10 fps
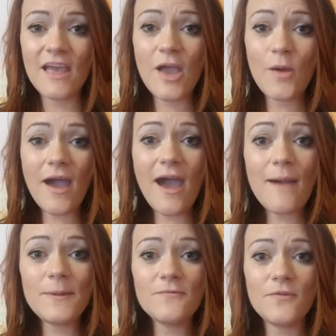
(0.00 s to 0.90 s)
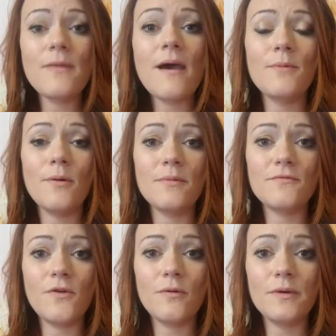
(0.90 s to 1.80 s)
And what happened from that moment
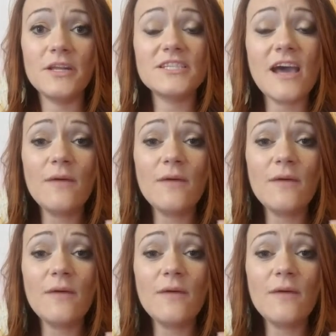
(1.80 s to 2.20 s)
forward is I